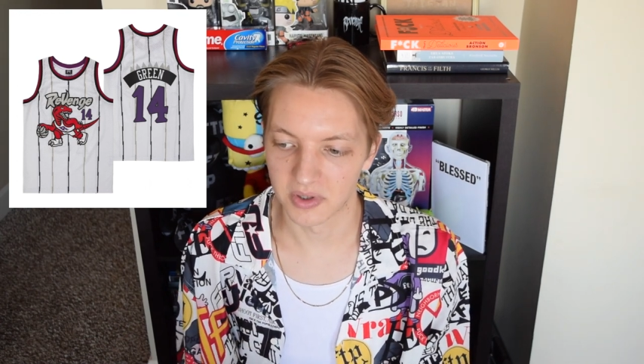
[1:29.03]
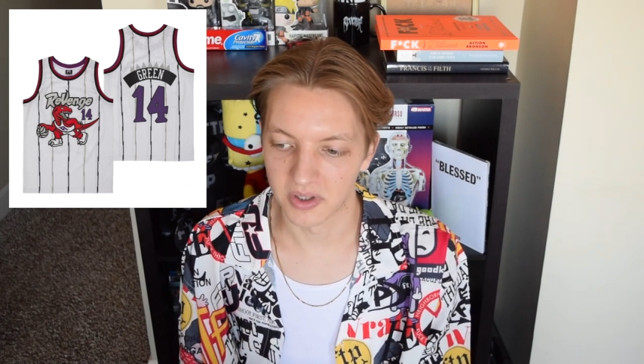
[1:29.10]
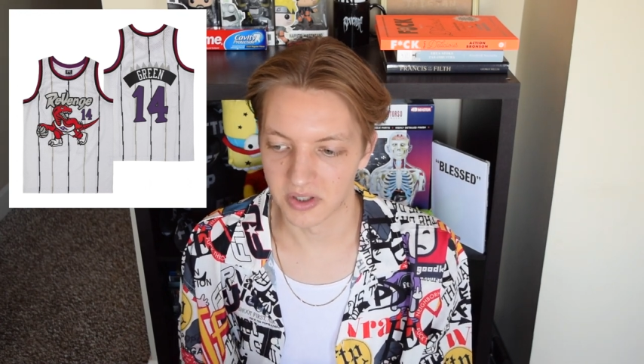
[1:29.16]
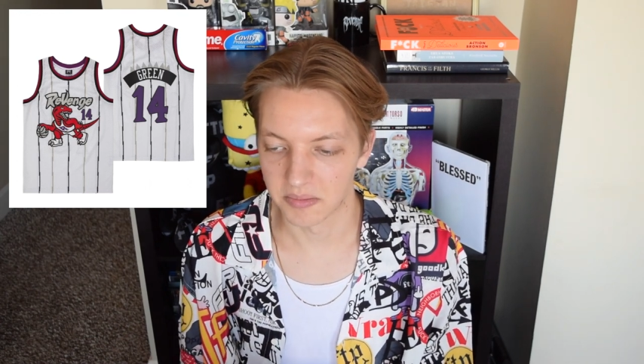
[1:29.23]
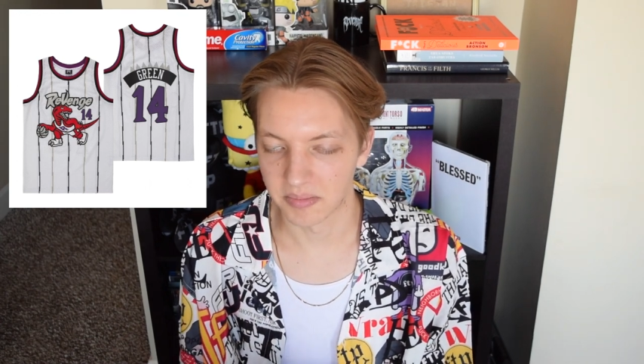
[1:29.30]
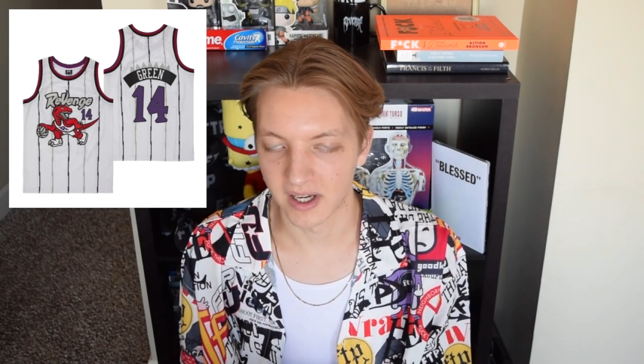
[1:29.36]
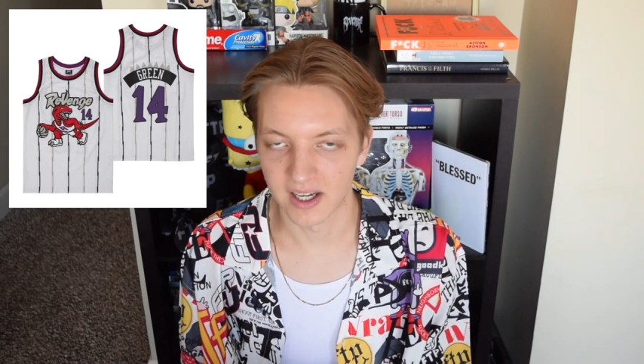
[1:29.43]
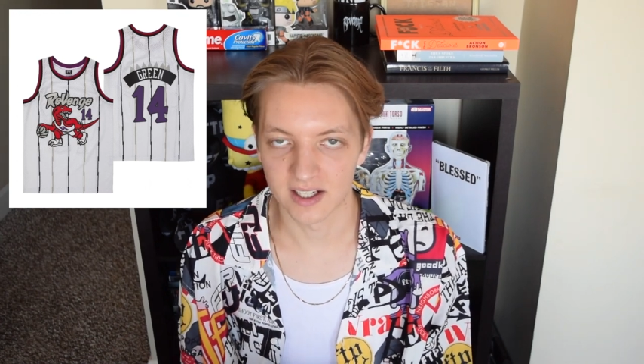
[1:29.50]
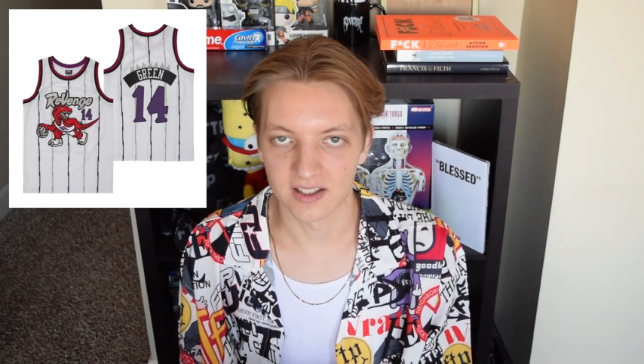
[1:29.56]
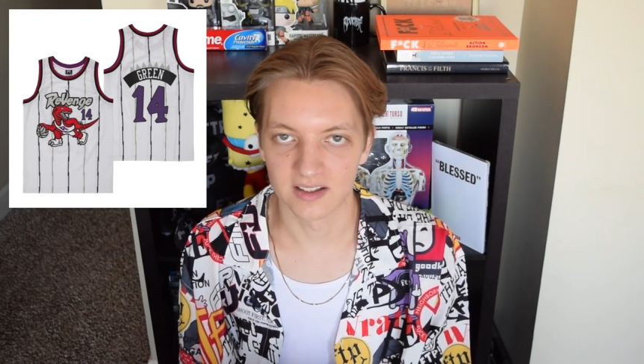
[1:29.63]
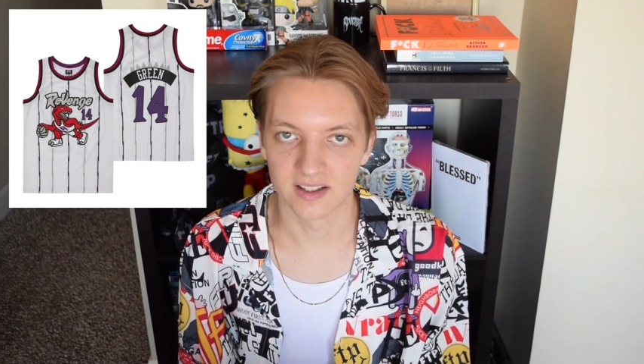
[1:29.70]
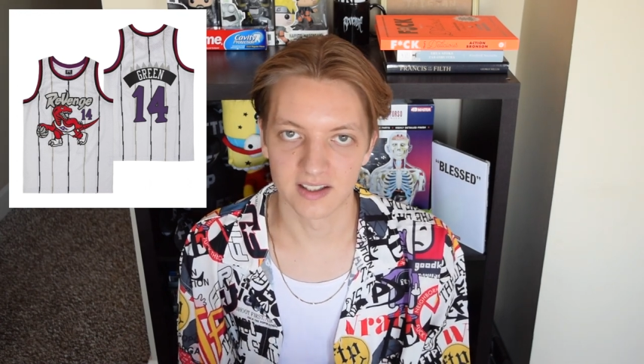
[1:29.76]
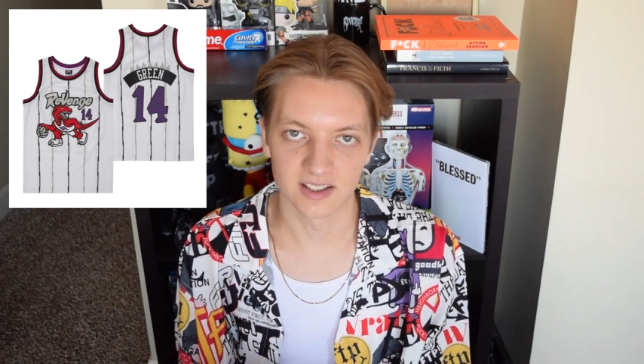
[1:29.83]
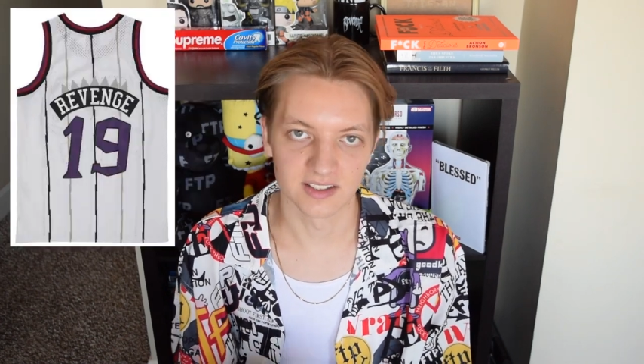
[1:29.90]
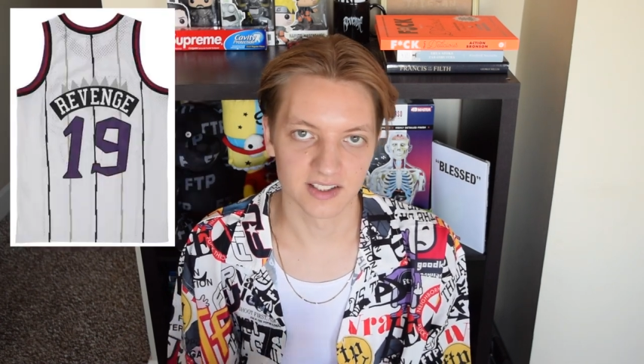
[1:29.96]
on the back and
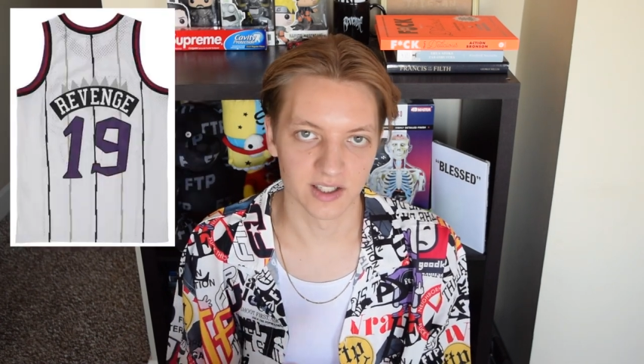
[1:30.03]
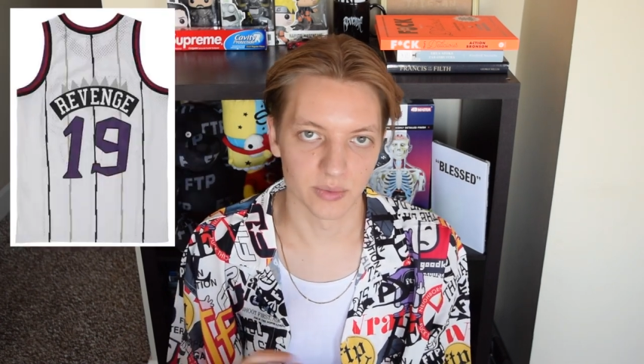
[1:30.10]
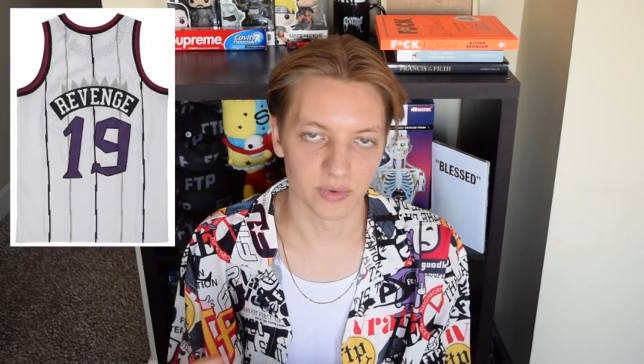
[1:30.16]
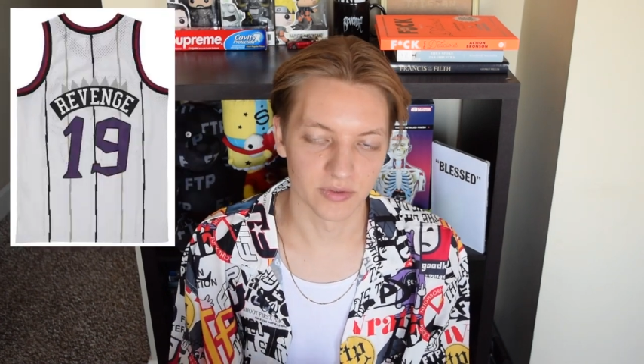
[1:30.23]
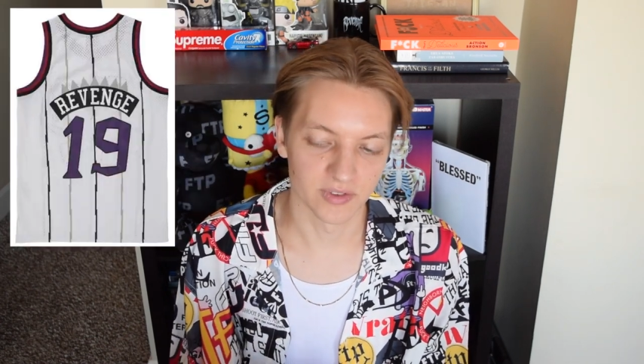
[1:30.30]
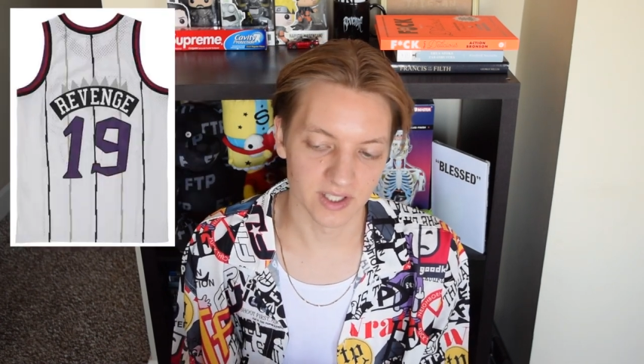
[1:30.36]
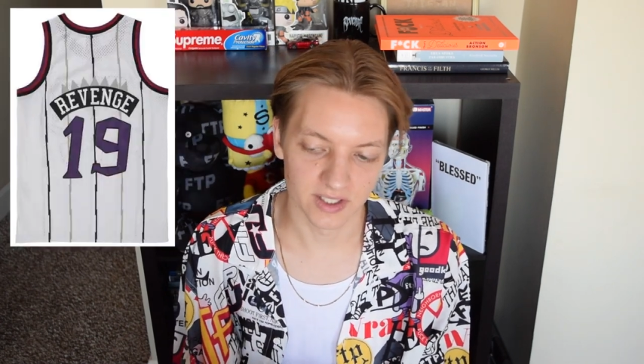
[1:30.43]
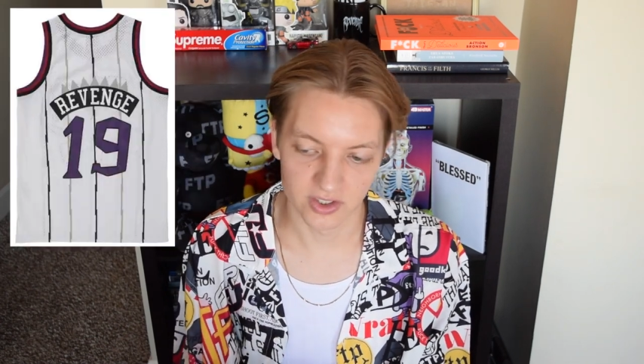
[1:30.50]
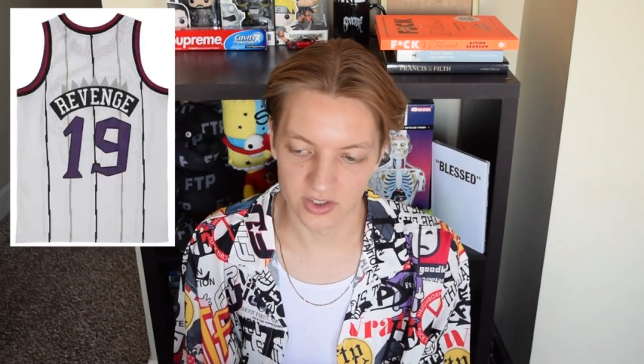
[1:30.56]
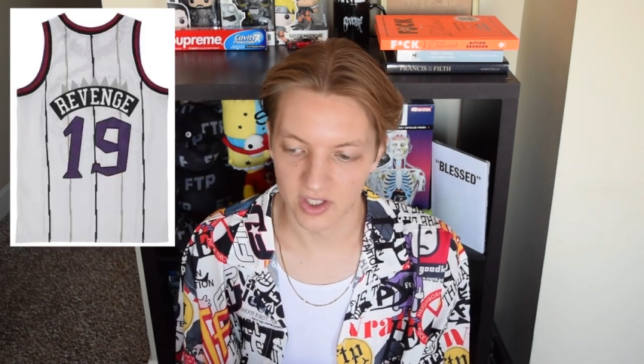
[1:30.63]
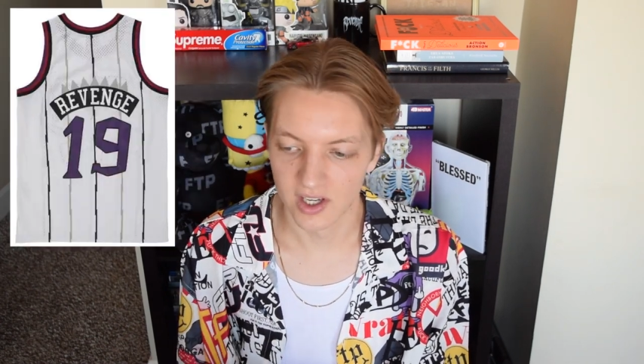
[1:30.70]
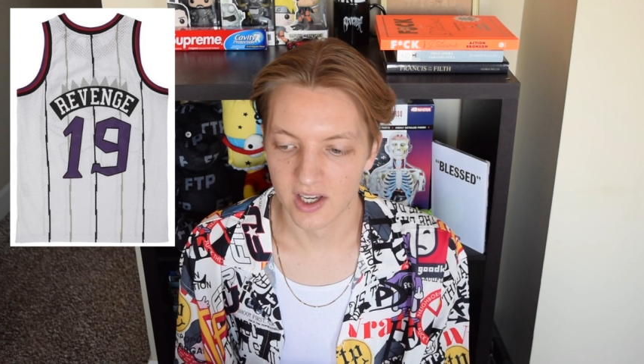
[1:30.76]
then they say Revenge.